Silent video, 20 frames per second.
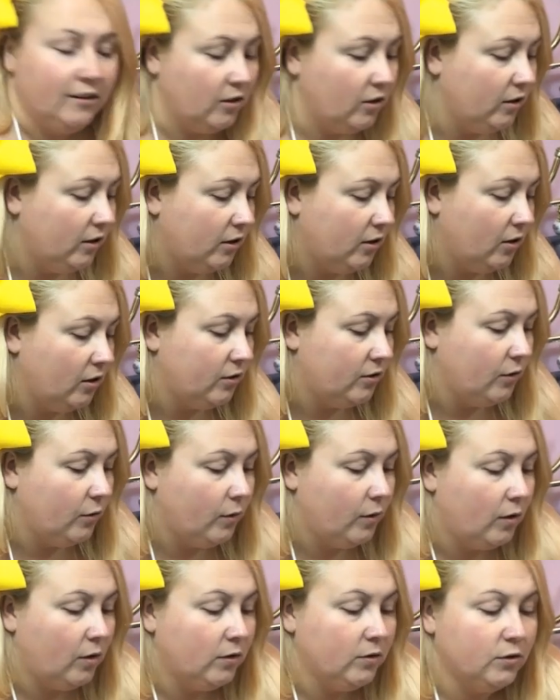No, can I do
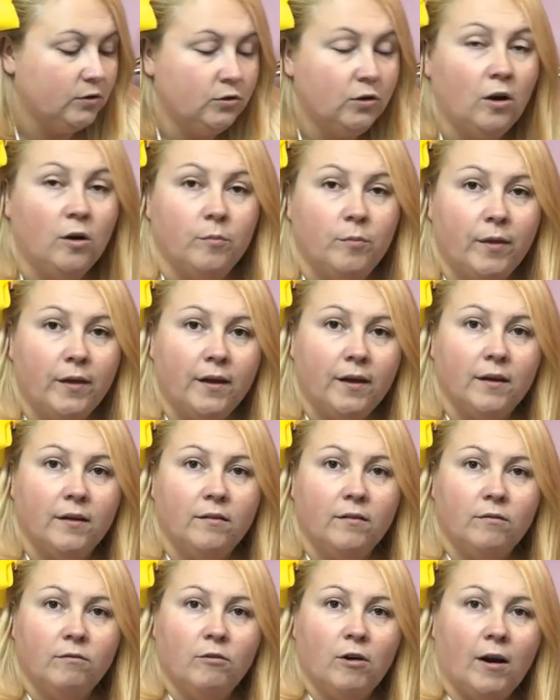it along the top there?
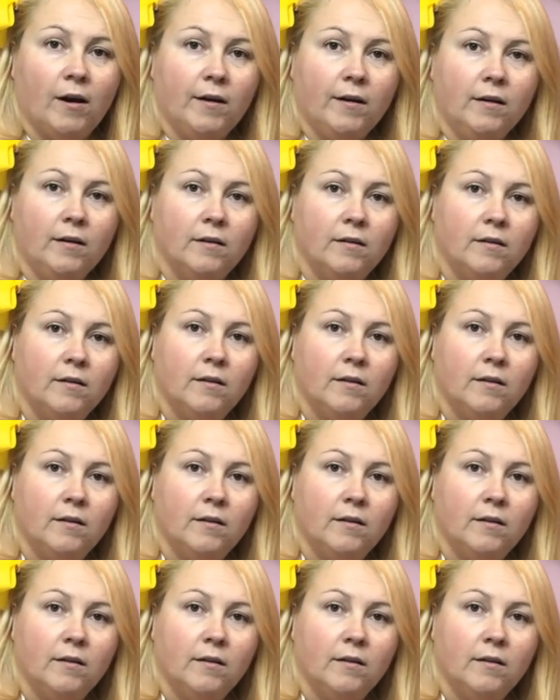Right.